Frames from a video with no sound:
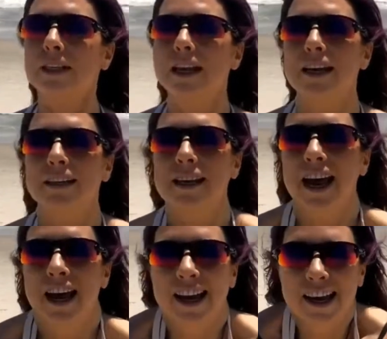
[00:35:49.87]
And
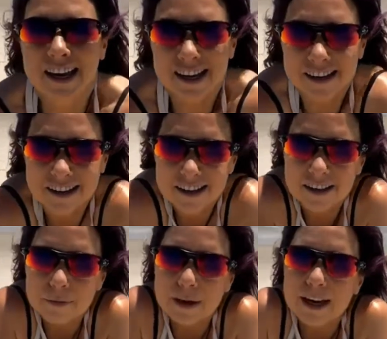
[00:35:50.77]
exhale in
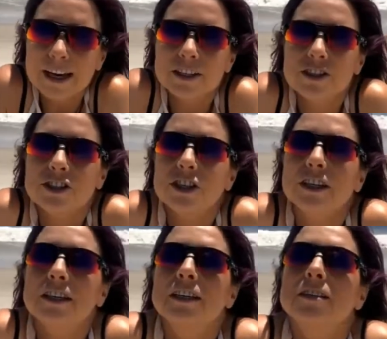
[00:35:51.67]
the bad
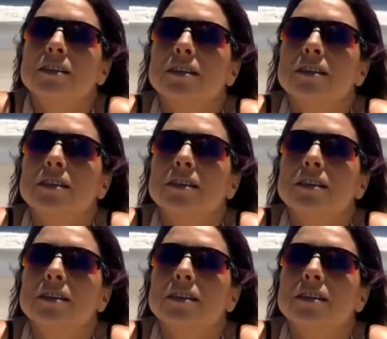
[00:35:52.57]
shit.